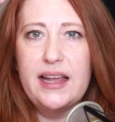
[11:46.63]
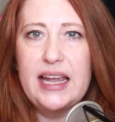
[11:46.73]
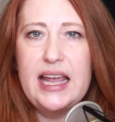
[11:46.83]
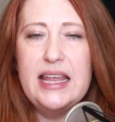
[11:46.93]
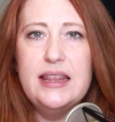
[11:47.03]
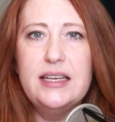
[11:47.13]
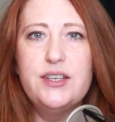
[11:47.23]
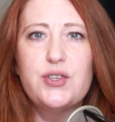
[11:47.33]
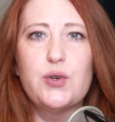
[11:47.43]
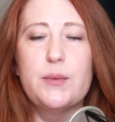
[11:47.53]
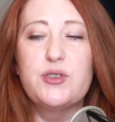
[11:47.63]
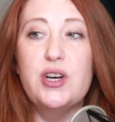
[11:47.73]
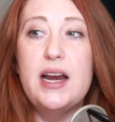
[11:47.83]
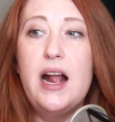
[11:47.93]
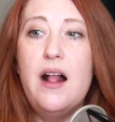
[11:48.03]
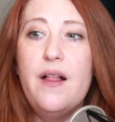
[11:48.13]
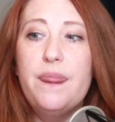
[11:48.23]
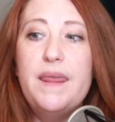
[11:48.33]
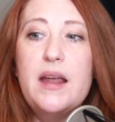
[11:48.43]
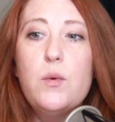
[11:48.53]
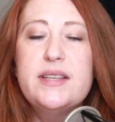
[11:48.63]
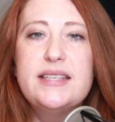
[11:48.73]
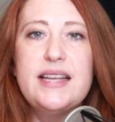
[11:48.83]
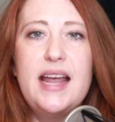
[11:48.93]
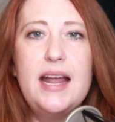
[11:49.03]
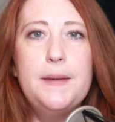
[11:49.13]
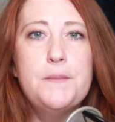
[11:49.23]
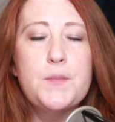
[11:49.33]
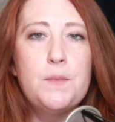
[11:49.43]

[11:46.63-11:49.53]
Like in the description, they would say,